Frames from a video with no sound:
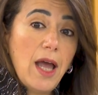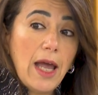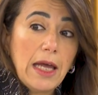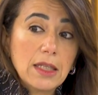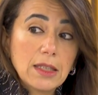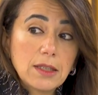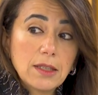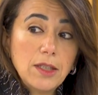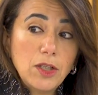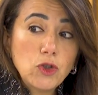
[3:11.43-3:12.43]
And
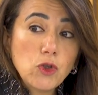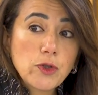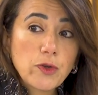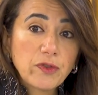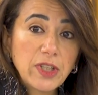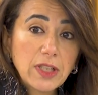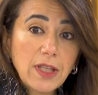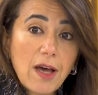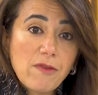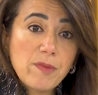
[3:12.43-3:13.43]
issues of
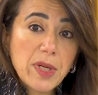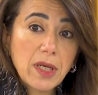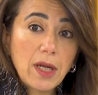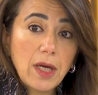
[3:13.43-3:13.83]
debt have been